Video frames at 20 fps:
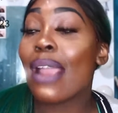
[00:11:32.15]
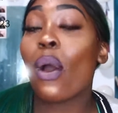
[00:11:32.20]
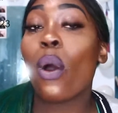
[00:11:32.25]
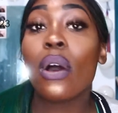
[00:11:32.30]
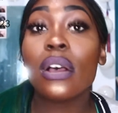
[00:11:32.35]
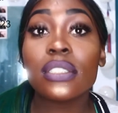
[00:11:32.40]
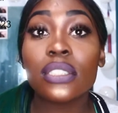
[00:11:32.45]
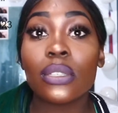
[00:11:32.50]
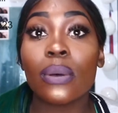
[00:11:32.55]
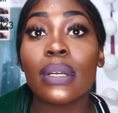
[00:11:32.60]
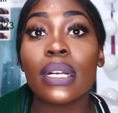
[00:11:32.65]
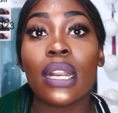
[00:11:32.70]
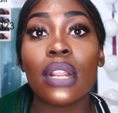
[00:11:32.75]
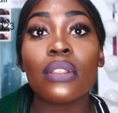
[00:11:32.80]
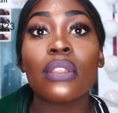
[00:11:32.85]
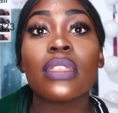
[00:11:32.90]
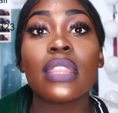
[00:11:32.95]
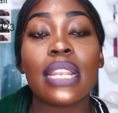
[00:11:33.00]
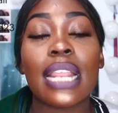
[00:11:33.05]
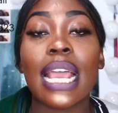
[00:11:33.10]
Also,
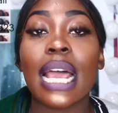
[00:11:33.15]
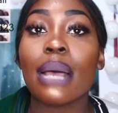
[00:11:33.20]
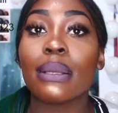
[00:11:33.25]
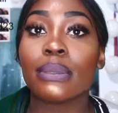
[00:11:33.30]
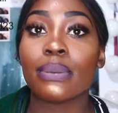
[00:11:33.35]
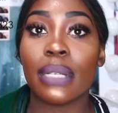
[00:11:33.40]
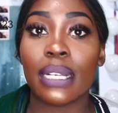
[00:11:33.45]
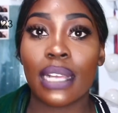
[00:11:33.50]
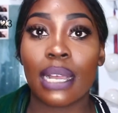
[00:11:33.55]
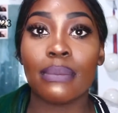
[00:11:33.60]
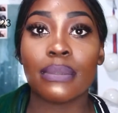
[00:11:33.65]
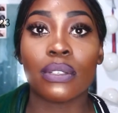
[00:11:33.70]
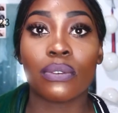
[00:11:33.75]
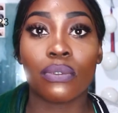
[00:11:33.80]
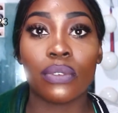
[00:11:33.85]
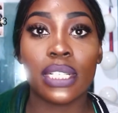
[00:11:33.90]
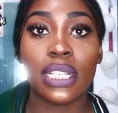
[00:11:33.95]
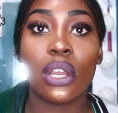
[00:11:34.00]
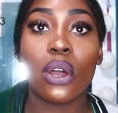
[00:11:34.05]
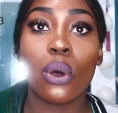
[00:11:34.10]
another thing that helps when it comes to
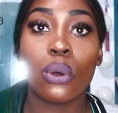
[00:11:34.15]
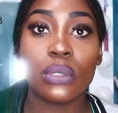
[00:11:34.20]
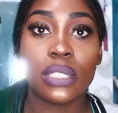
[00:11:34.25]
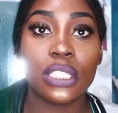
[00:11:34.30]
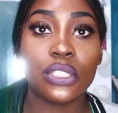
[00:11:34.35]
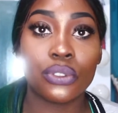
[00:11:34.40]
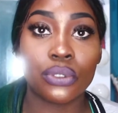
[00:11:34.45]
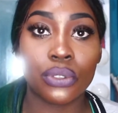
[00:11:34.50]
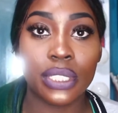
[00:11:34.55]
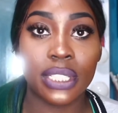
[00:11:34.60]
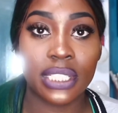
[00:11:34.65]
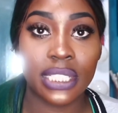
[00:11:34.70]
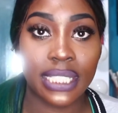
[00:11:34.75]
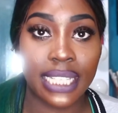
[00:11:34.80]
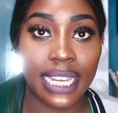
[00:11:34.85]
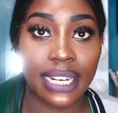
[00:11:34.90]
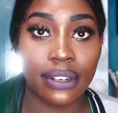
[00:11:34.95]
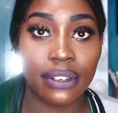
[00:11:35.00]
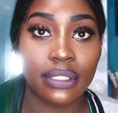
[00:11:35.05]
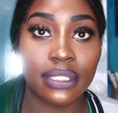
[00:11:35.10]
really holding true to your
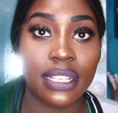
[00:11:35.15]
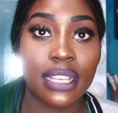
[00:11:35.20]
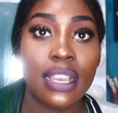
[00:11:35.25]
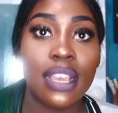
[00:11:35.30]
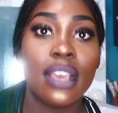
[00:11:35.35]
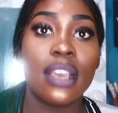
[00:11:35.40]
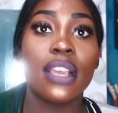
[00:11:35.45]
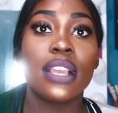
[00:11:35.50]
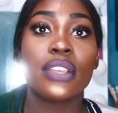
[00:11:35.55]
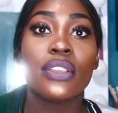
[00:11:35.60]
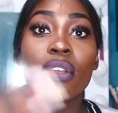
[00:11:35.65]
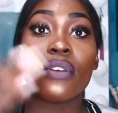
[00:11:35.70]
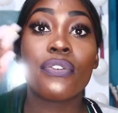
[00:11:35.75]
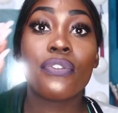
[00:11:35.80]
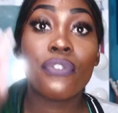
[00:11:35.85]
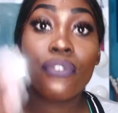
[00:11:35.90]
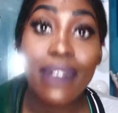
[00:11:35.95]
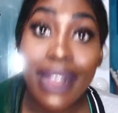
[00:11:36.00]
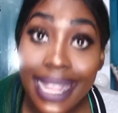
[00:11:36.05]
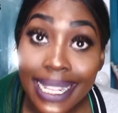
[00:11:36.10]
standards, your
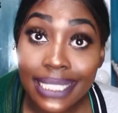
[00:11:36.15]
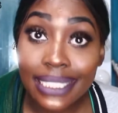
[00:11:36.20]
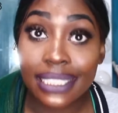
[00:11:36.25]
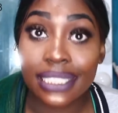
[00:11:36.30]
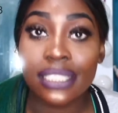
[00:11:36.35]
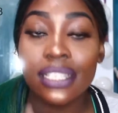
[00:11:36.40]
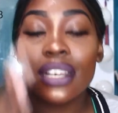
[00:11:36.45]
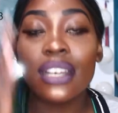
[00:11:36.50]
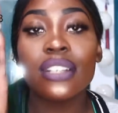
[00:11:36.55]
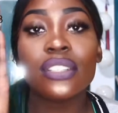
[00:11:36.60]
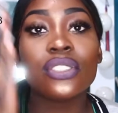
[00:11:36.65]
friends.